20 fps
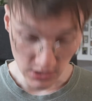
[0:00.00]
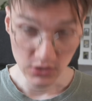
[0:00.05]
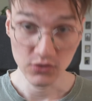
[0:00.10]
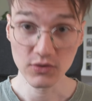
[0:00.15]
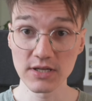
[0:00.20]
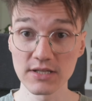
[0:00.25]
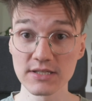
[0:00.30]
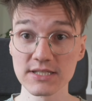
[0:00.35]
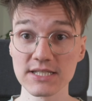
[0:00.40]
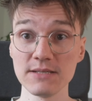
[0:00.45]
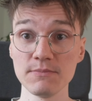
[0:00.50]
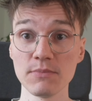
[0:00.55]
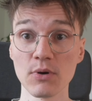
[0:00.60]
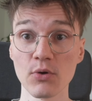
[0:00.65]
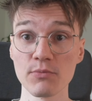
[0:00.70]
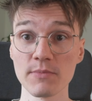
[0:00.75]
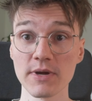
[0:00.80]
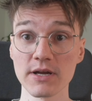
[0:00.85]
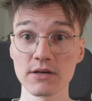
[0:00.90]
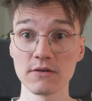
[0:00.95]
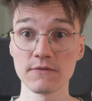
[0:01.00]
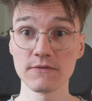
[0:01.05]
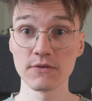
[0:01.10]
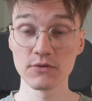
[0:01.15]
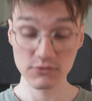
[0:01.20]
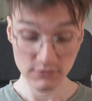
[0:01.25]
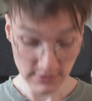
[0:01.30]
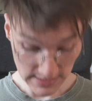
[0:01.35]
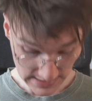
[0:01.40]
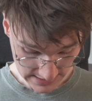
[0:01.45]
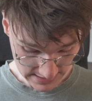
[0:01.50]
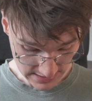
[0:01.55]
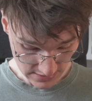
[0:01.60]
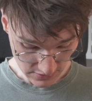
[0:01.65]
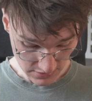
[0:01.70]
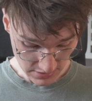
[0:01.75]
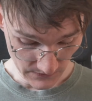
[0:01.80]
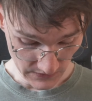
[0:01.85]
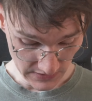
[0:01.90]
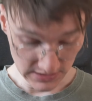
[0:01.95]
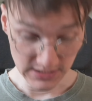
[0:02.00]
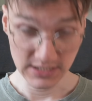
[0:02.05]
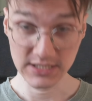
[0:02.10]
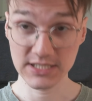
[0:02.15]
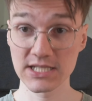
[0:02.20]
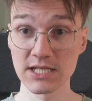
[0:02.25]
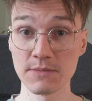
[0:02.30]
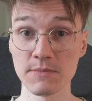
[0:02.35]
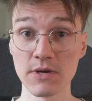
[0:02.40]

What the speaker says: You can see both microphones right here. This is the